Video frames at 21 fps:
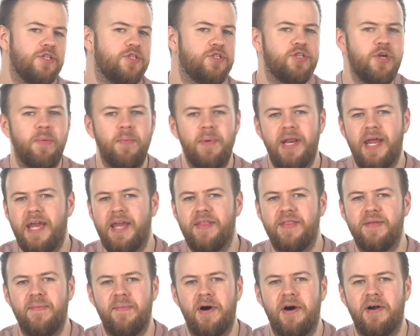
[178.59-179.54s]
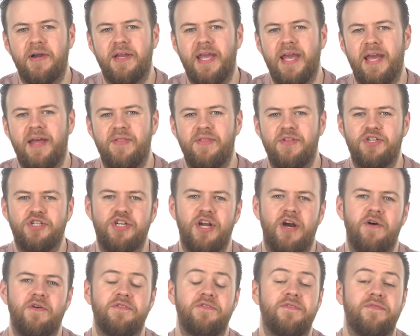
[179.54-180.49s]
dominating the market and the
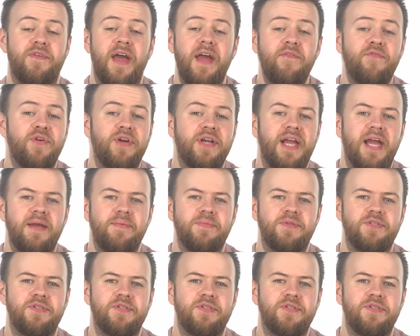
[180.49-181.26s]
shelves of every game